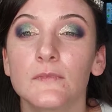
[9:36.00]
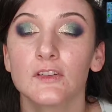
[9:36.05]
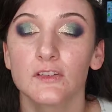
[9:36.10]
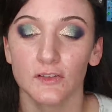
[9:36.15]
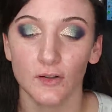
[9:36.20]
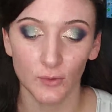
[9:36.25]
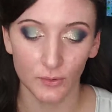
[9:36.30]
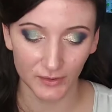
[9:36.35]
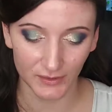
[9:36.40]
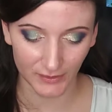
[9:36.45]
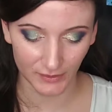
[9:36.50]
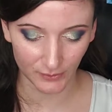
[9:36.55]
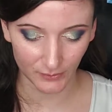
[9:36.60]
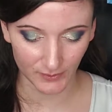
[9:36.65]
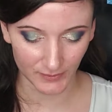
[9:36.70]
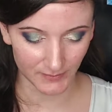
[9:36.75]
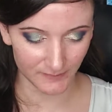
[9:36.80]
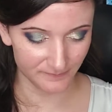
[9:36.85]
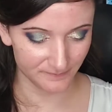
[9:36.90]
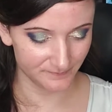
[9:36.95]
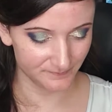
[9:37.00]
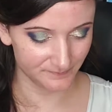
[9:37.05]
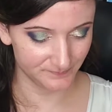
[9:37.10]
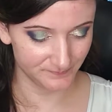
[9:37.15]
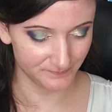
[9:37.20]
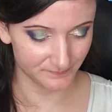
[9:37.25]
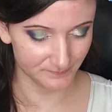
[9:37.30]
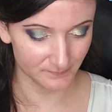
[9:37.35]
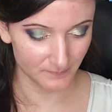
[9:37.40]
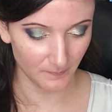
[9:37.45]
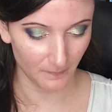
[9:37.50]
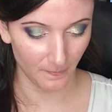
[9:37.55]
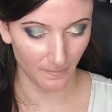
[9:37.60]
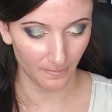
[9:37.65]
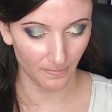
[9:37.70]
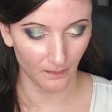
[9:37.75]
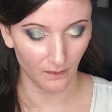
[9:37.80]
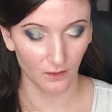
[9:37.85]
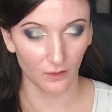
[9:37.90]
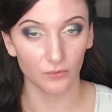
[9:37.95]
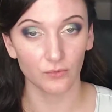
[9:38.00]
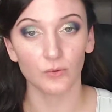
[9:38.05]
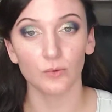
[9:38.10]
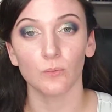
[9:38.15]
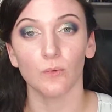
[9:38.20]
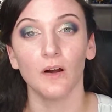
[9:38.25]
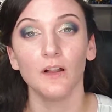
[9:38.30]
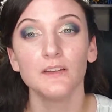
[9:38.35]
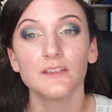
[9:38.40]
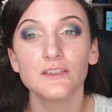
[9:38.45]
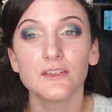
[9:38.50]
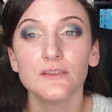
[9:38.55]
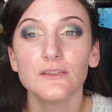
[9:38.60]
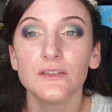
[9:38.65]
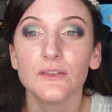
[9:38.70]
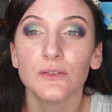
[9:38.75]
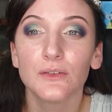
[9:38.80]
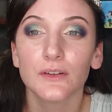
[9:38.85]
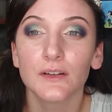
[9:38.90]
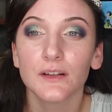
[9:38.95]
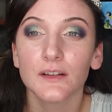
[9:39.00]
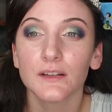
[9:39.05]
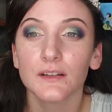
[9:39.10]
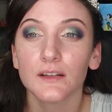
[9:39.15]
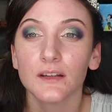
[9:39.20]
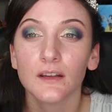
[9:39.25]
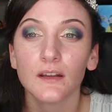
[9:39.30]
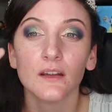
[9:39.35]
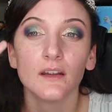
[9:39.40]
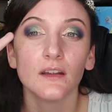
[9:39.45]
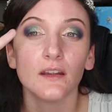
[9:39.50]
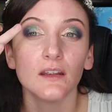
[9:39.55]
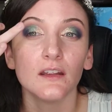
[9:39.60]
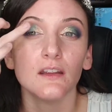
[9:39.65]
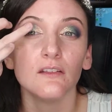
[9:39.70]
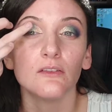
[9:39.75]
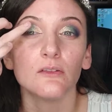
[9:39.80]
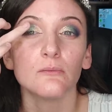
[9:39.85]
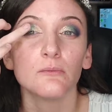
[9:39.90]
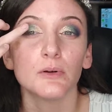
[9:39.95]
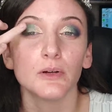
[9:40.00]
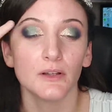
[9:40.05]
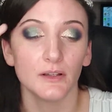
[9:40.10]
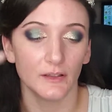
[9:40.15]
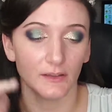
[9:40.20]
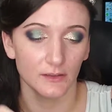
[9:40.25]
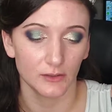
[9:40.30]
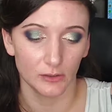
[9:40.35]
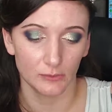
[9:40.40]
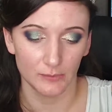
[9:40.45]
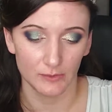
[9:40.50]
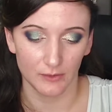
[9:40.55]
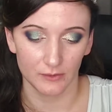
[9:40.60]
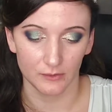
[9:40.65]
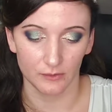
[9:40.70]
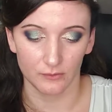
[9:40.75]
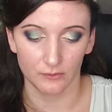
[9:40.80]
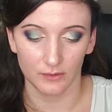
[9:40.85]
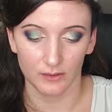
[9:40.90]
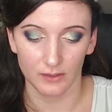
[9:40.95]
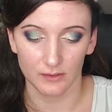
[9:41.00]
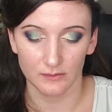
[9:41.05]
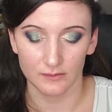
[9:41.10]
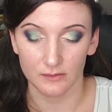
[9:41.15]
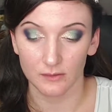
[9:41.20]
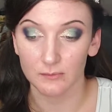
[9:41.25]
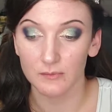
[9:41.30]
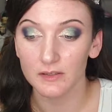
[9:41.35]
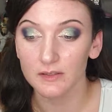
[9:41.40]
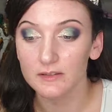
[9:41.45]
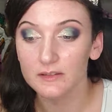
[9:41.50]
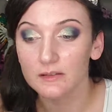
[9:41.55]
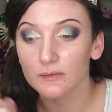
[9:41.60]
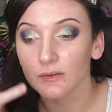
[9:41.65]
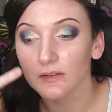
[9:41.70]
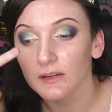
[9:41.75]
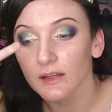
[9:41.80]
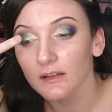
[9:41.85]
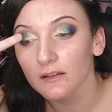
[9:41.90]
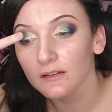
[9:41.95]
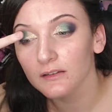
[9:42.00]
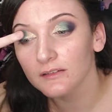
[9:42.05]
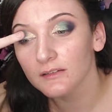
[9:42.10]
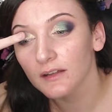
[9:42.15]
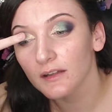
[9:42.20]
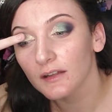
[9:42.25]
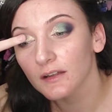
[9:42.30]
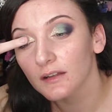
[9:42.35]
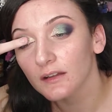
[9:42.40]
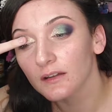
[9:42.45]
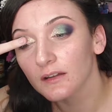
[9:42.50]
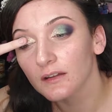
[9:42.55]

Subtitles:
So glittery. If you want to, you could even put a little bit on the green. So I'm going to see what that looks like.